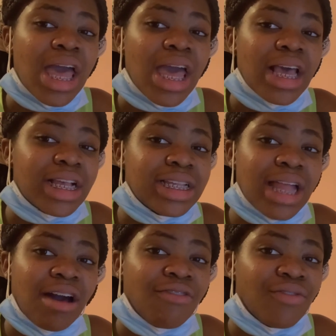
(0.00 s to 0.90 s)
It's
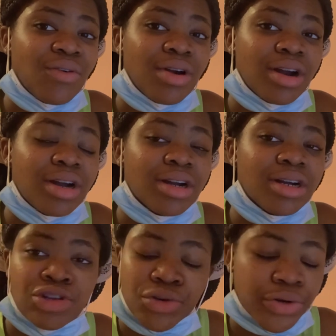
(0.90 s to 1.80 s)
not
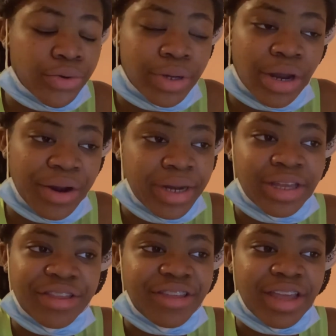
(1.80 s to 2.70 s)
for jewelry or
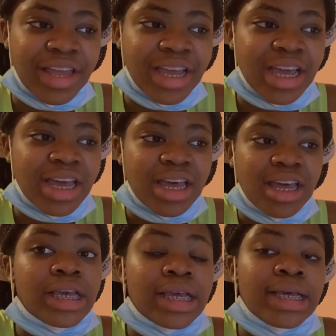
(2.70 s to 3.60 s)
anything.
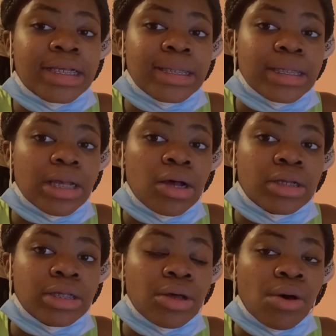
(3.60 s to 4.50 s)
It's
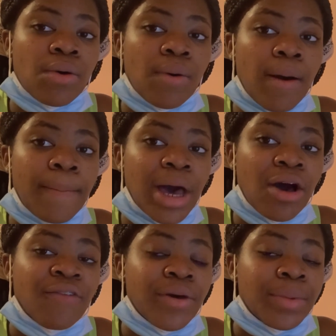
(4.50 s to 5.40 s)
also
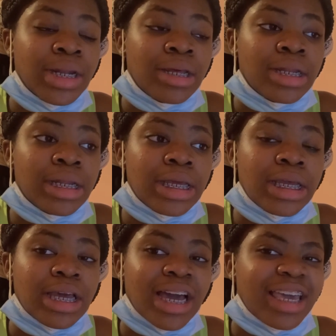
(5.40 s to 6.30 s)
about
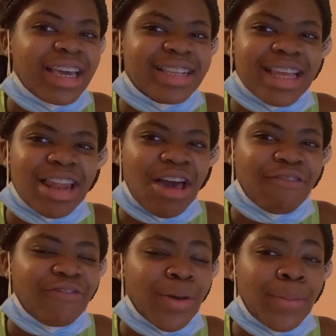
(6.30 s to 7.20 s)
femininity. I can't say
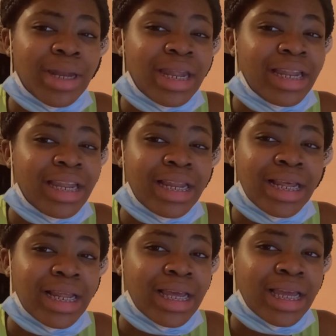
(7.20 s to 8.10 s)
that.
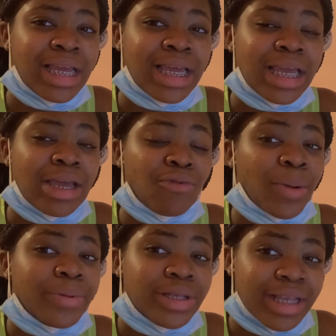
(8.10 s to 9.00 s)
Femininity
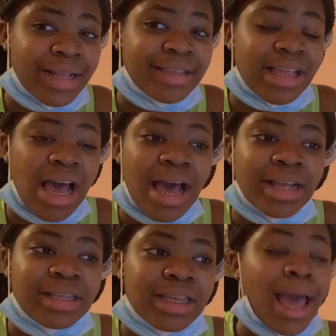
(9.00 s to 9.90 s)
represents
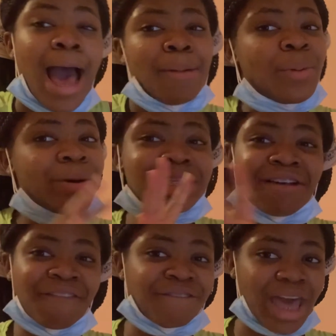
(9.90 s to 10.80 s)
that. I'm gonna put
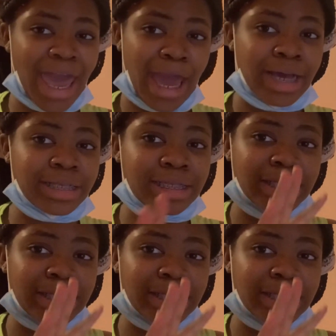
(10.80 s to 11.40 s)
some facts.